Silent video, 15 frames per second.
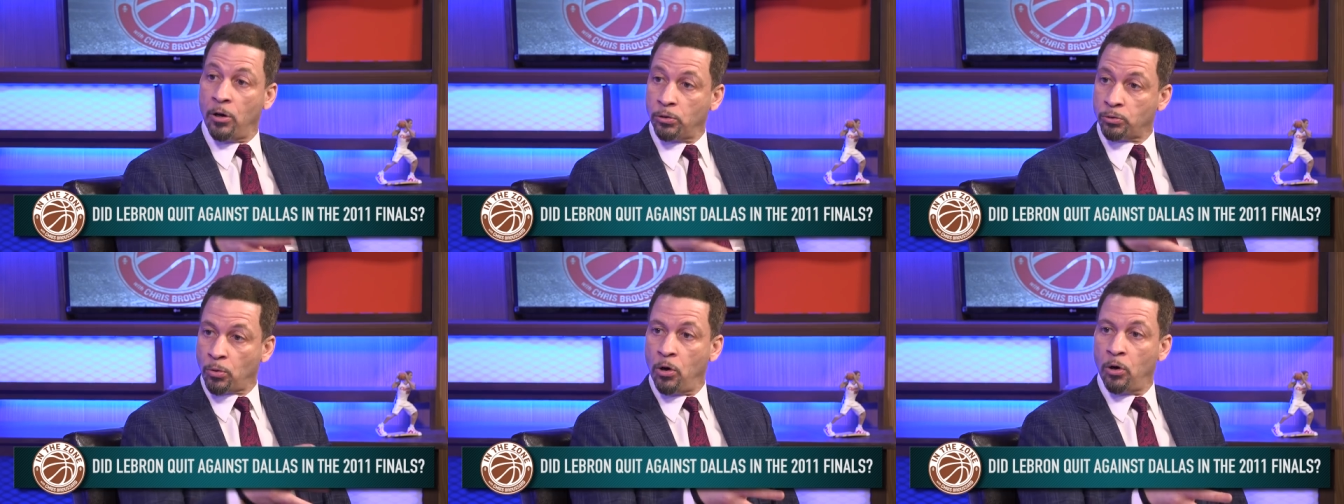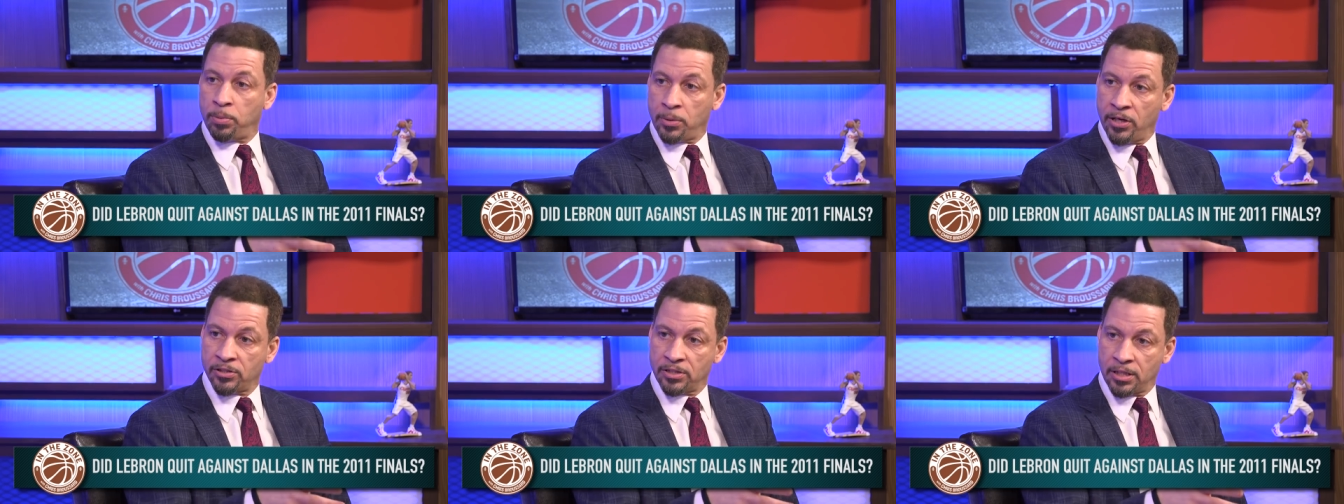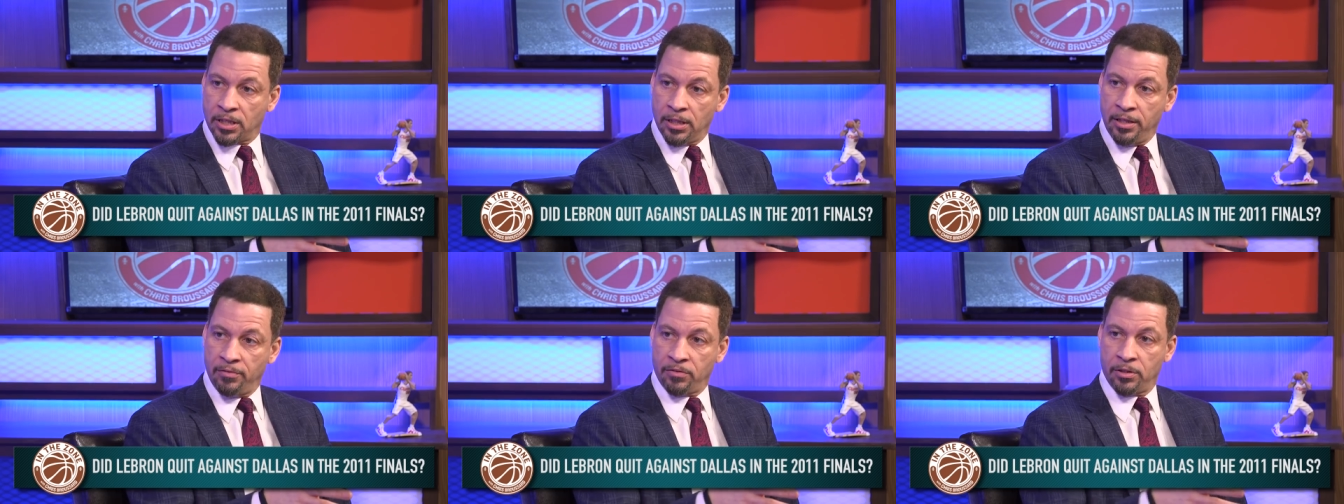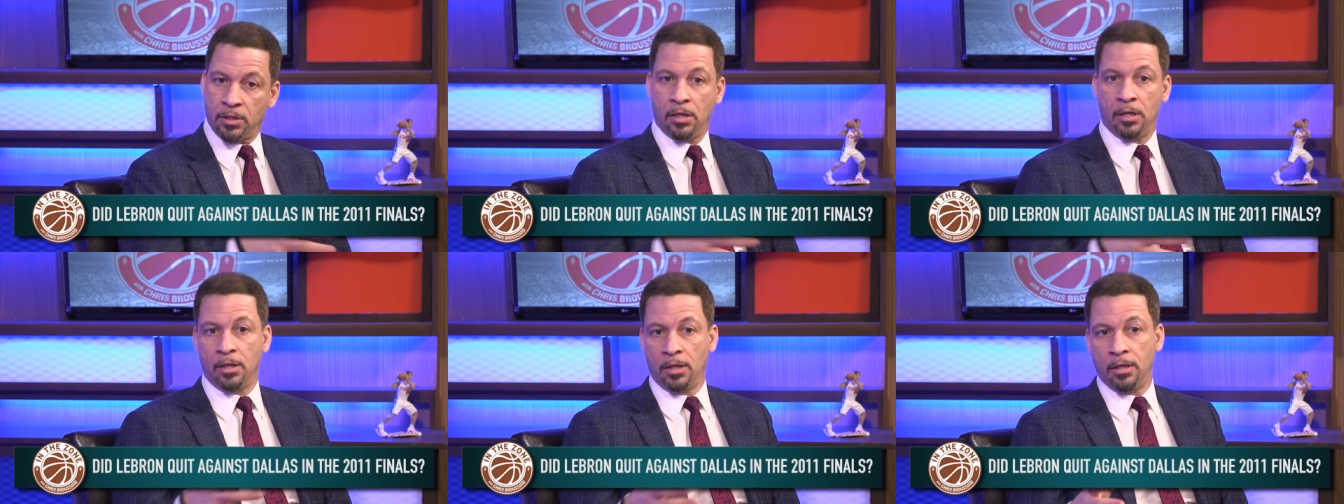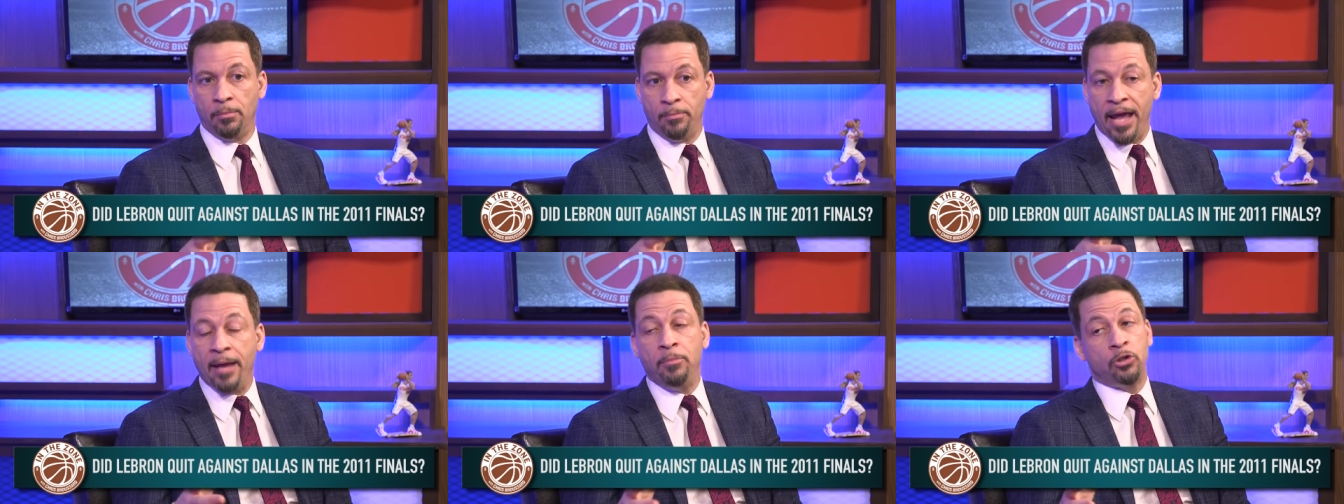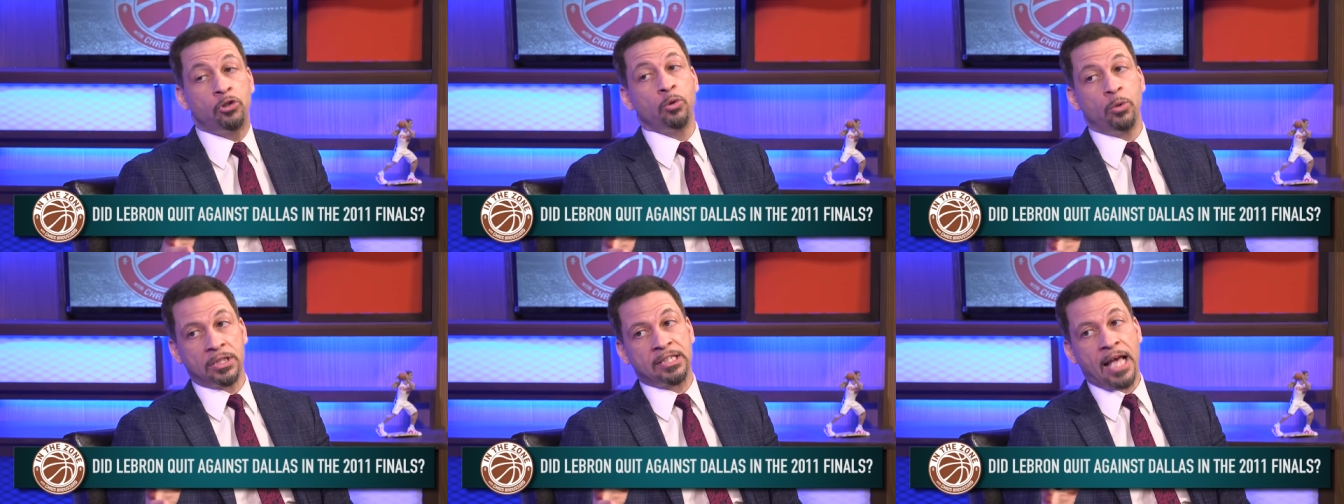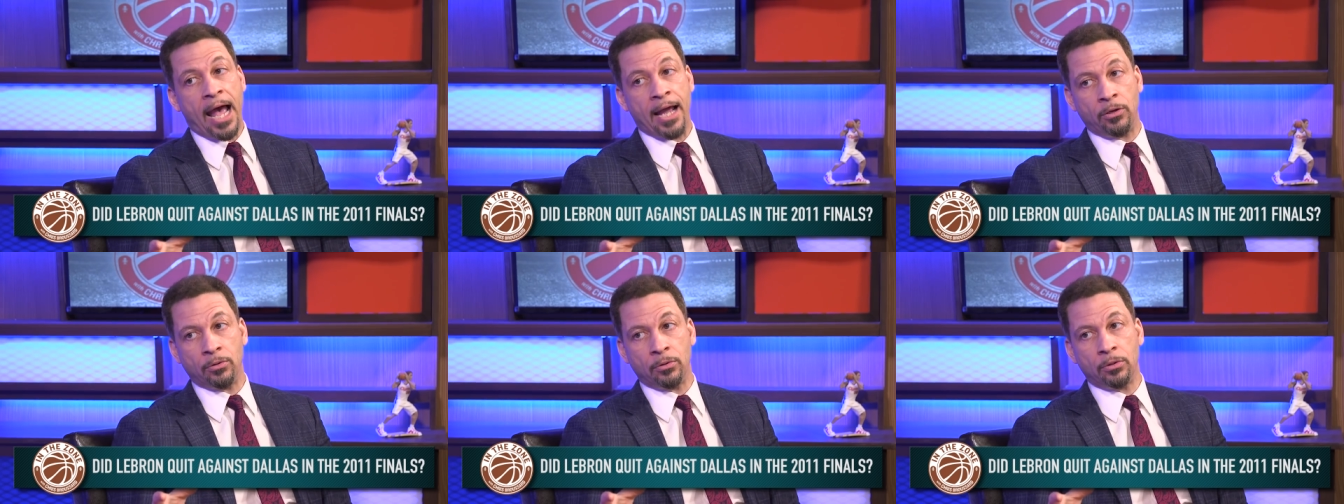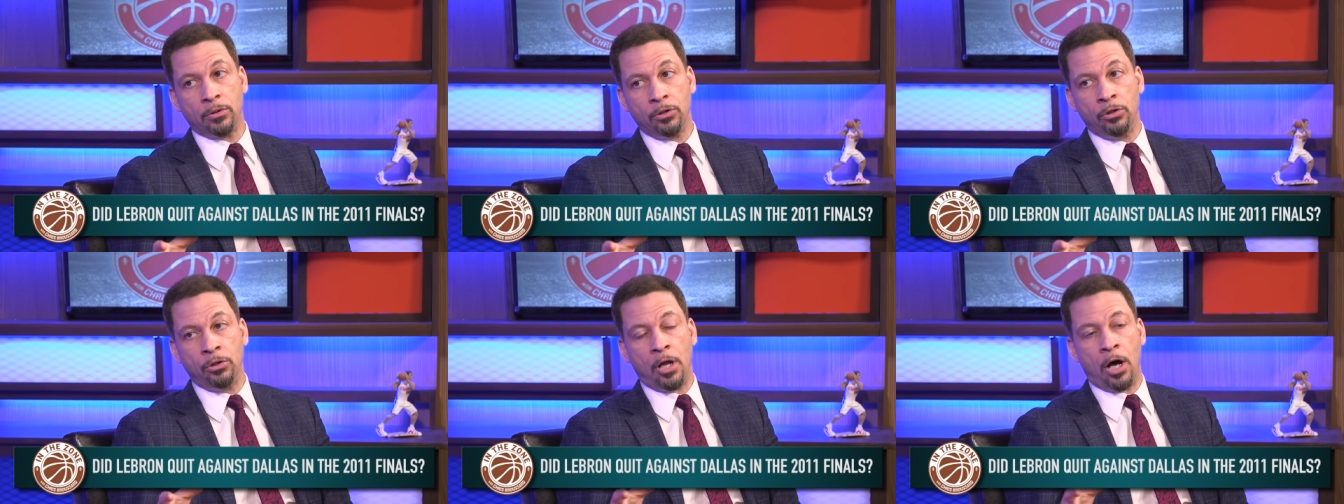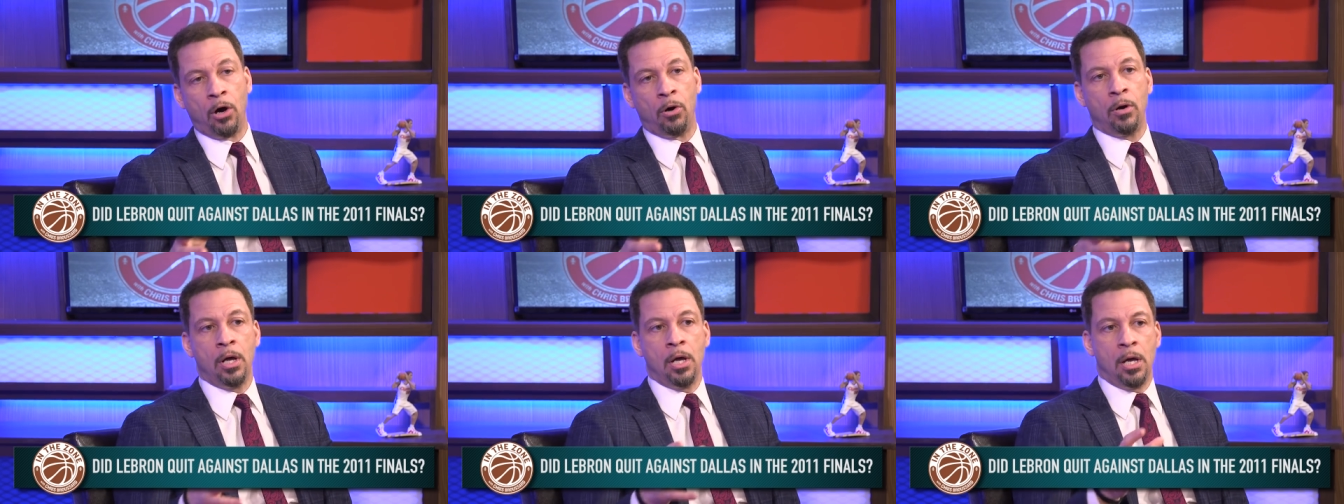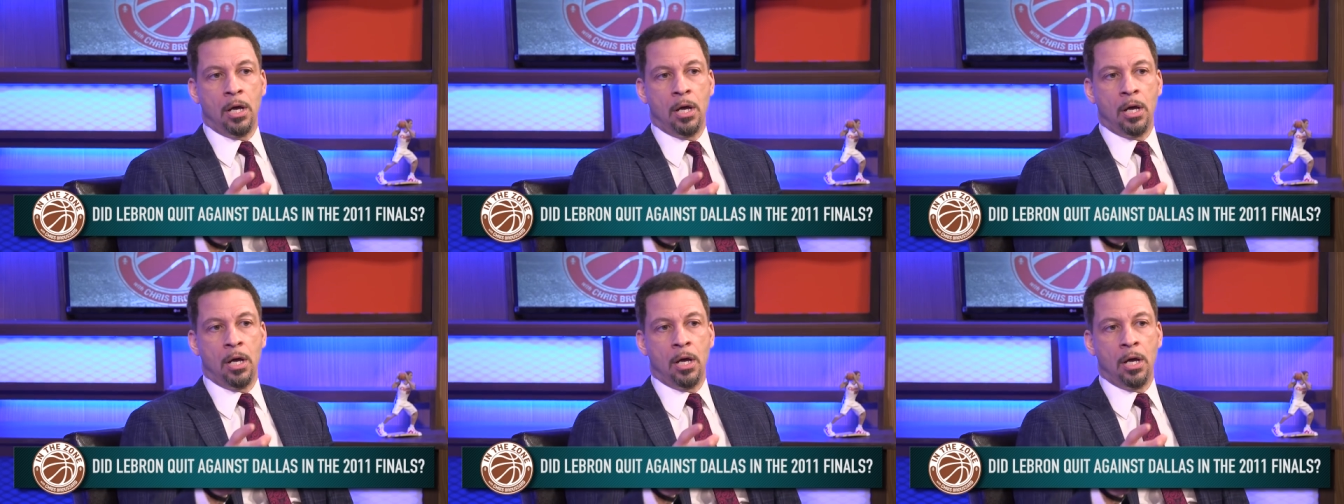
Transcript: those role players in Cleveland, maybe to a title, you know.